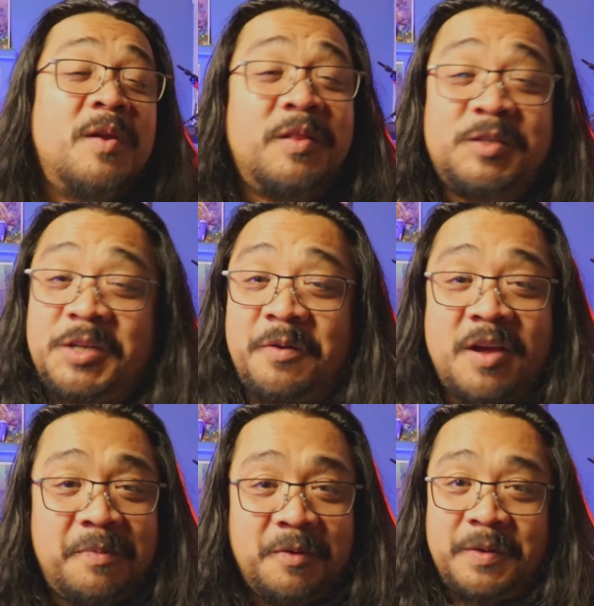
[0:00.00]
on the show a
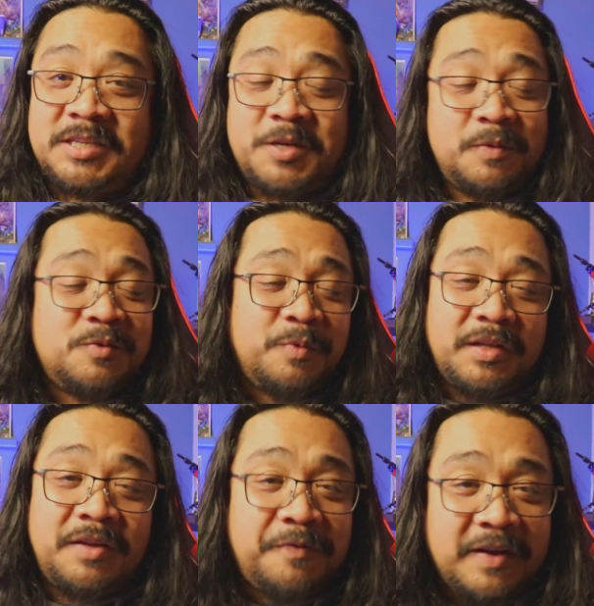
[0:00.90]
couple of weeks. It was
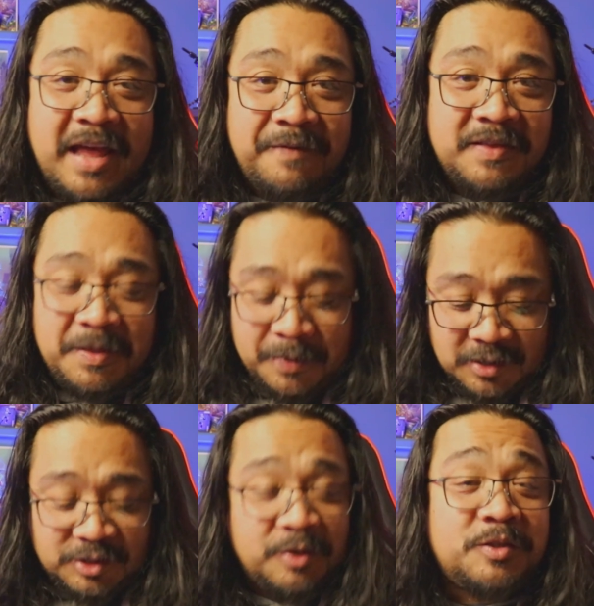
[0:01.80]
really fun having them on the show,